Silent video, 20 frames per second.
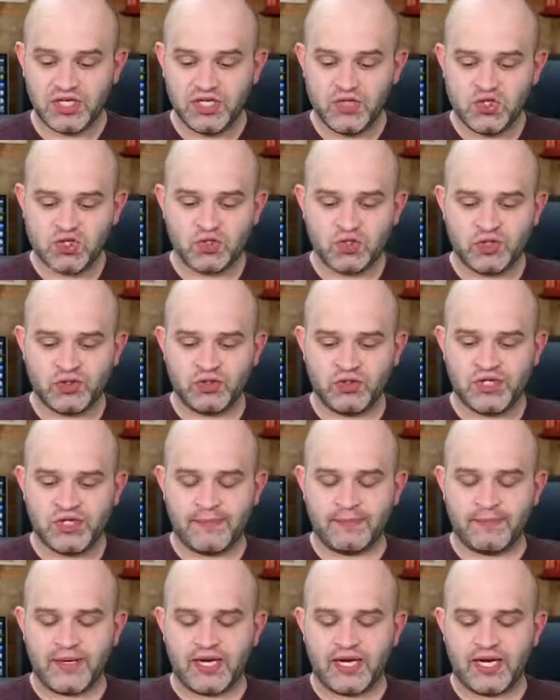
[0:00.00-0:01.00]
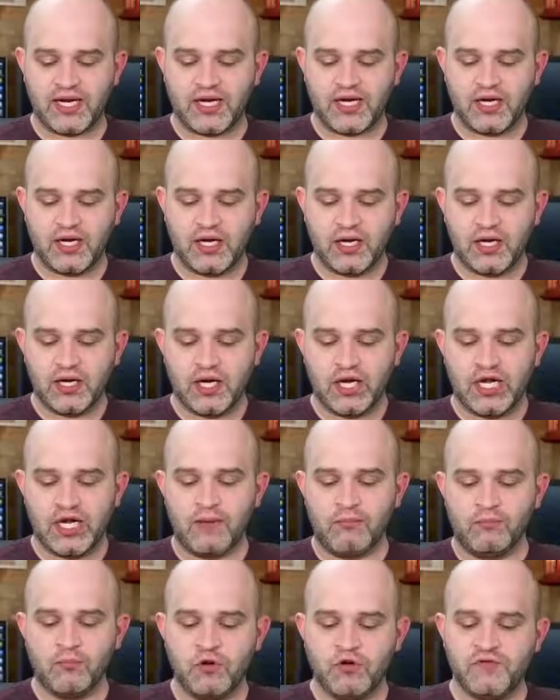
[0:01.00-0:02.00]
So I do that by
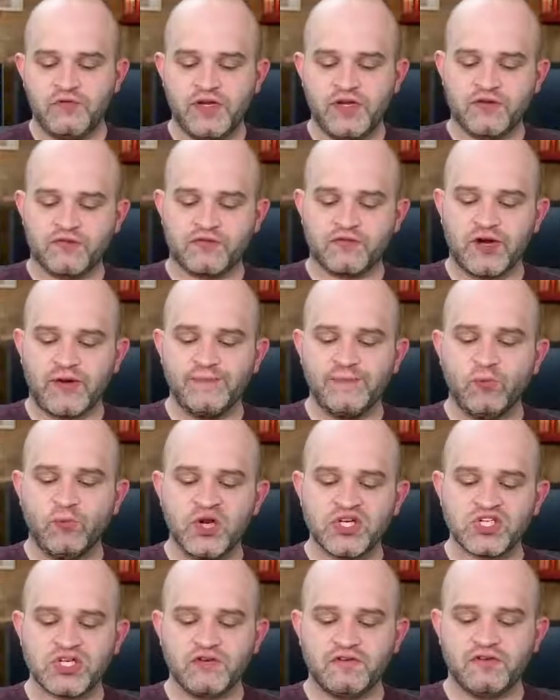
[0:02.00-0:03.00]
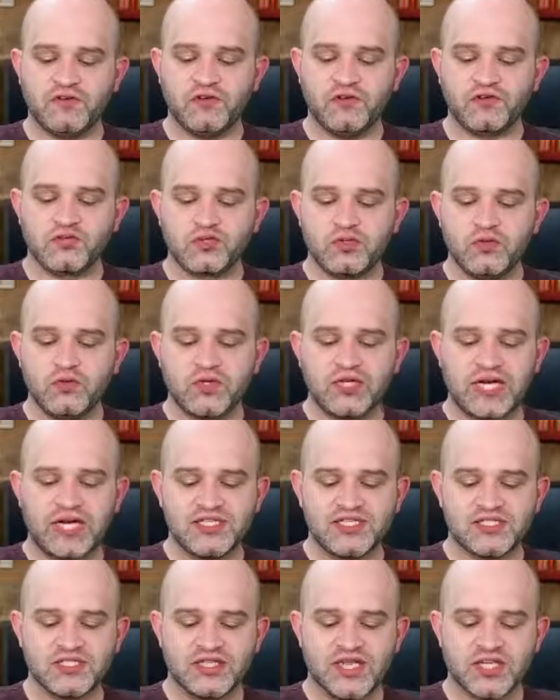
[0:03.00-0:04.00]
moving from Wishing Field to
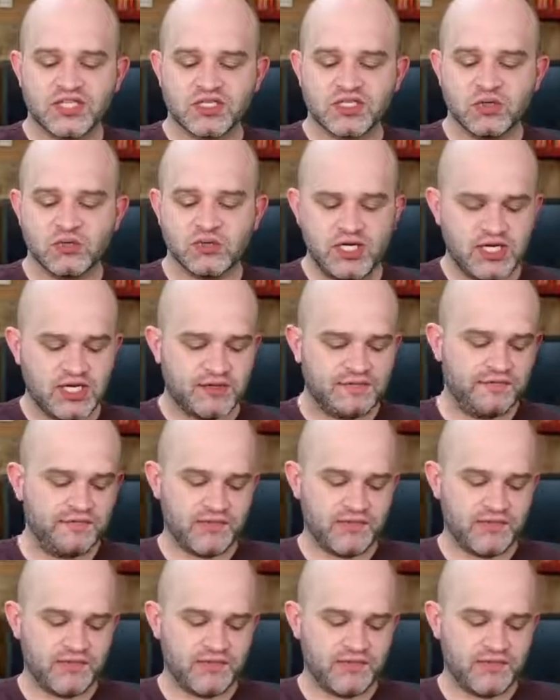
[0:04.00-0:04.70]
Constellation Creek,